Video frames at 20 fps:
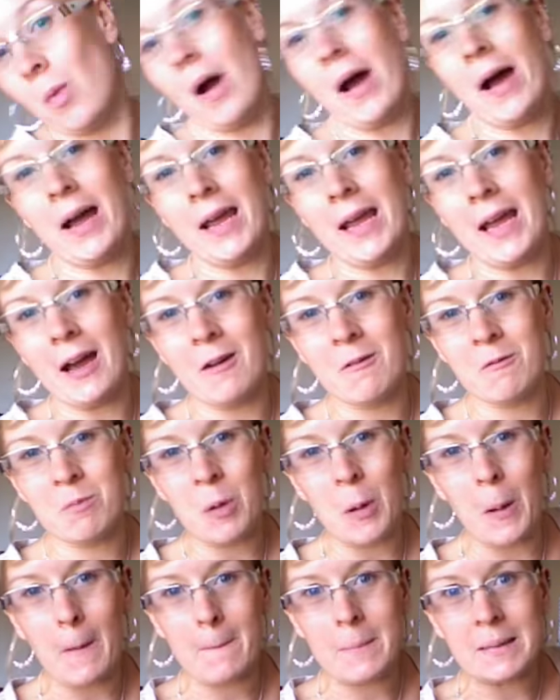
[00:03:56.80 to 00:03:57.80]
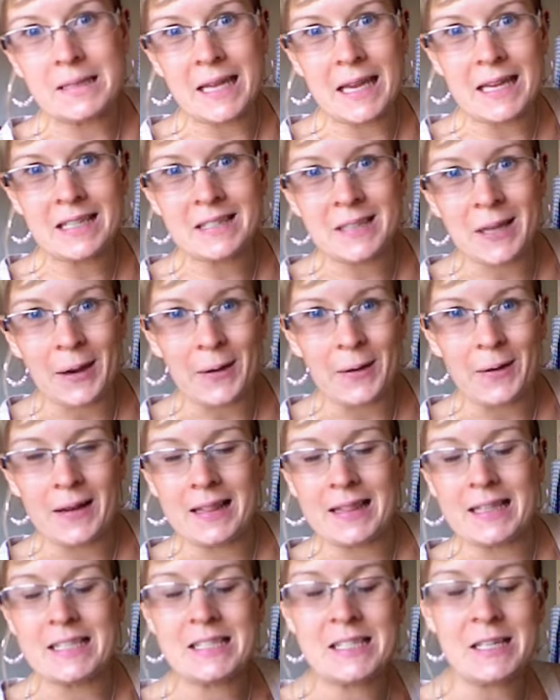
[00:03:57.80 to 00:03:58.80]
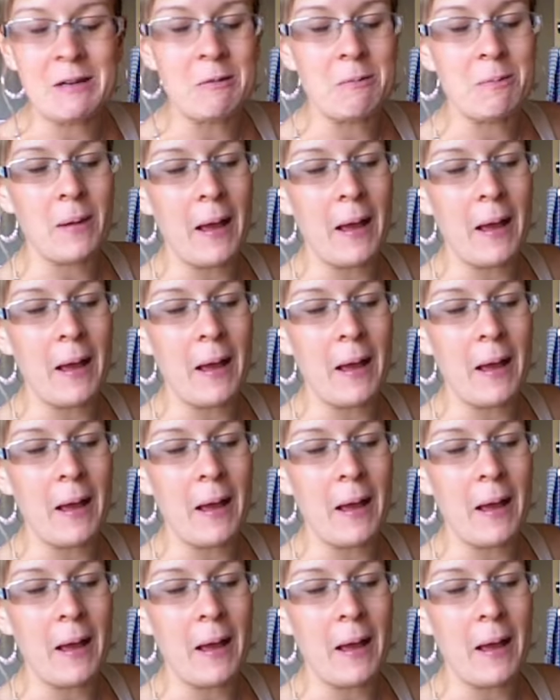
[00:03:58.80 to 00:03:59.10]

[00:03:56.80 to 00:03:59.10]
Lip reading: why I've put potato in the soup.